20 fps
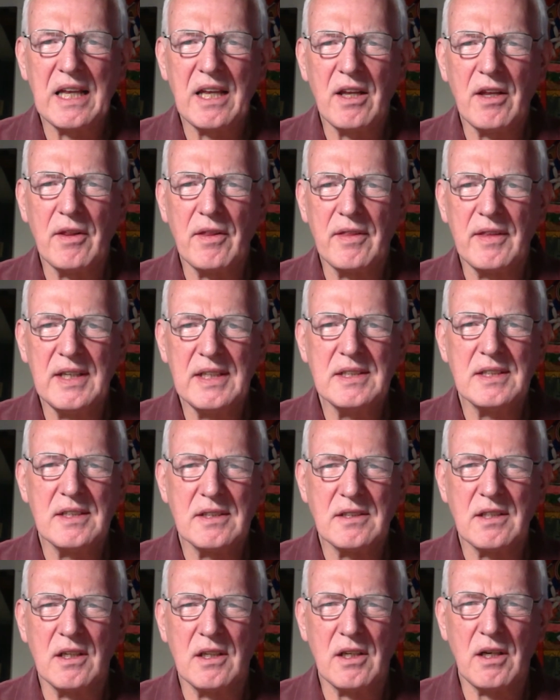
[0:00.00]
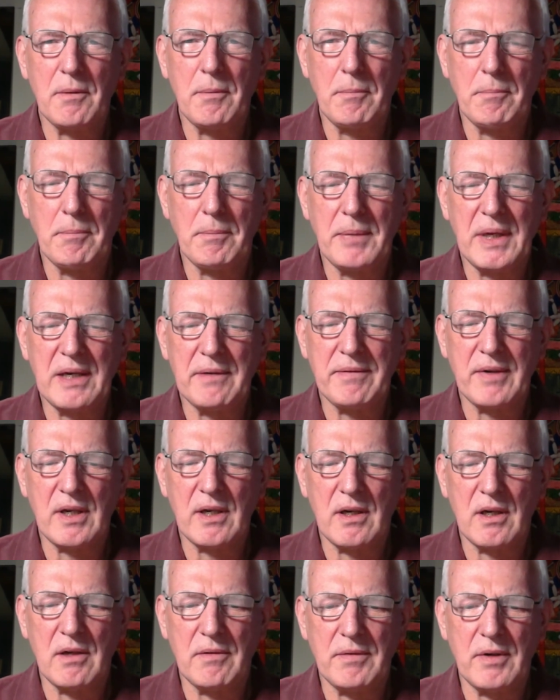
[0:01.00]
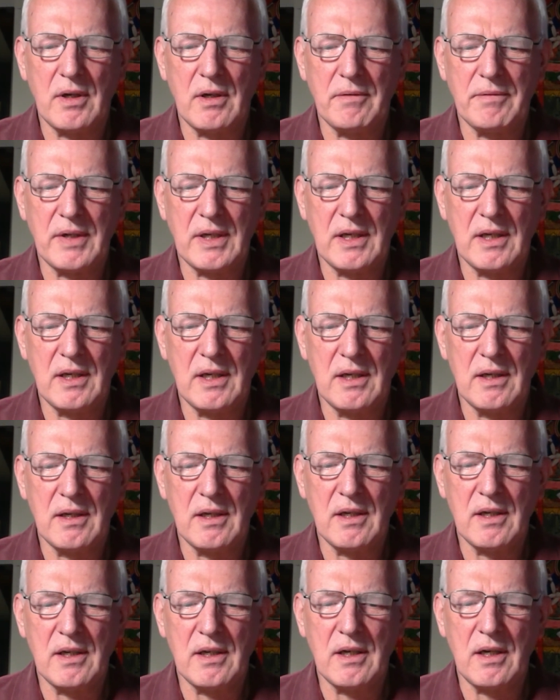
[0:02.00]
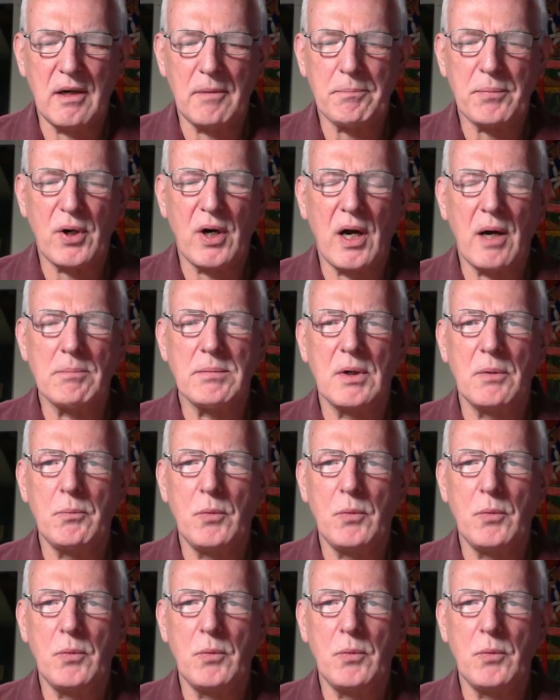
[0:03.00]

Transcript: this is a bit of a problem